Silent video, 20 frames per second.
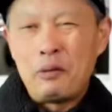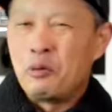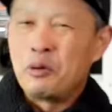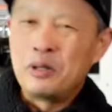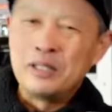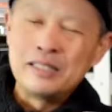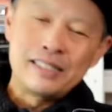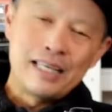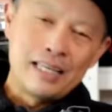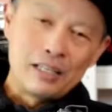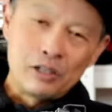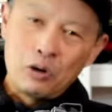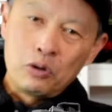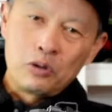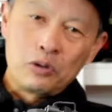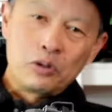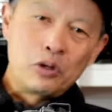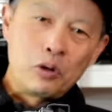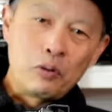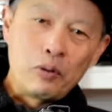wouldn't say
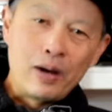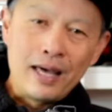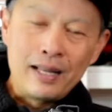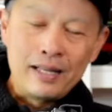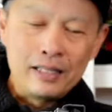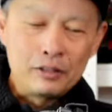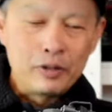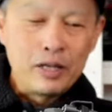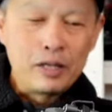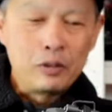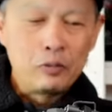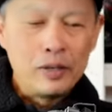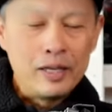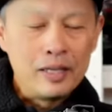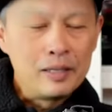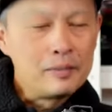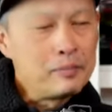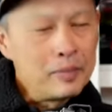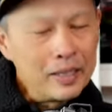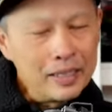go at it right
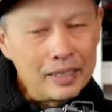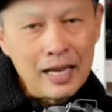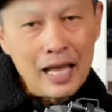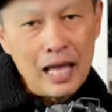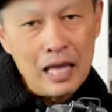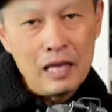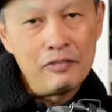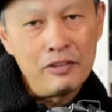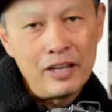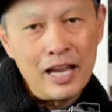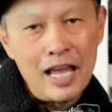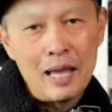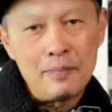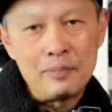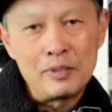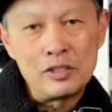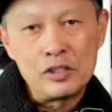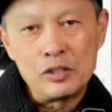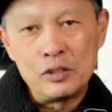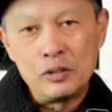away, but if it
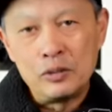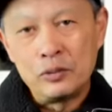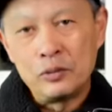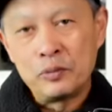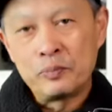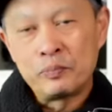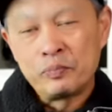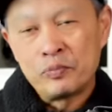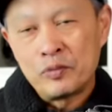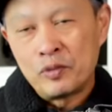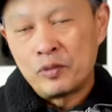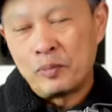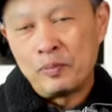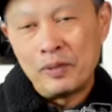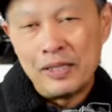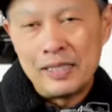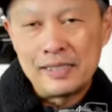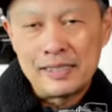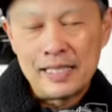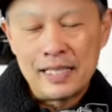happens to you,
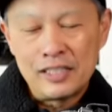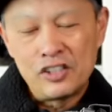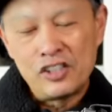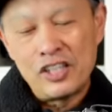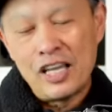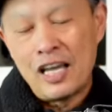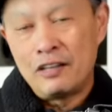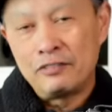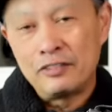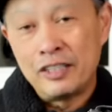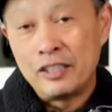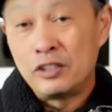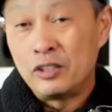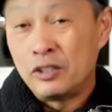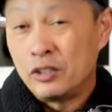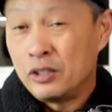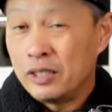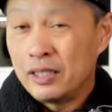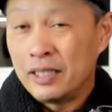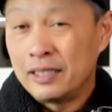replace that shaft
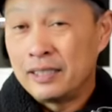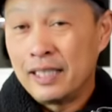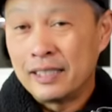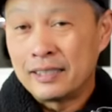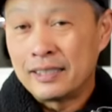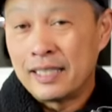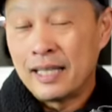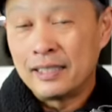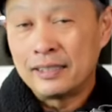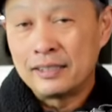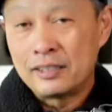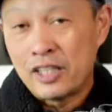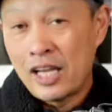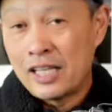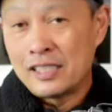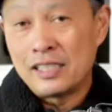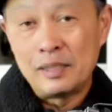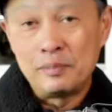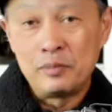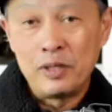and get that
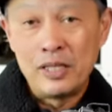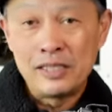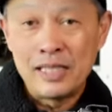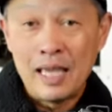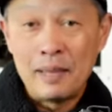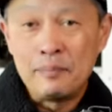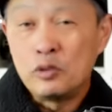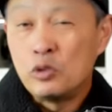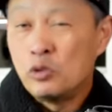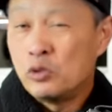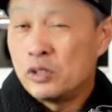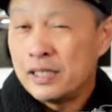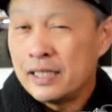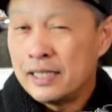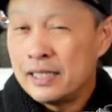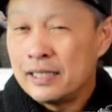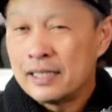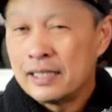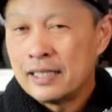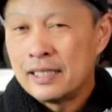chassis brace.
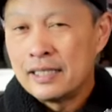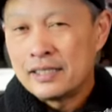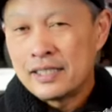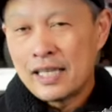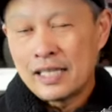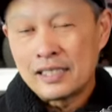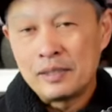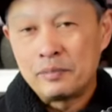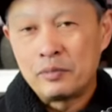M2C chassis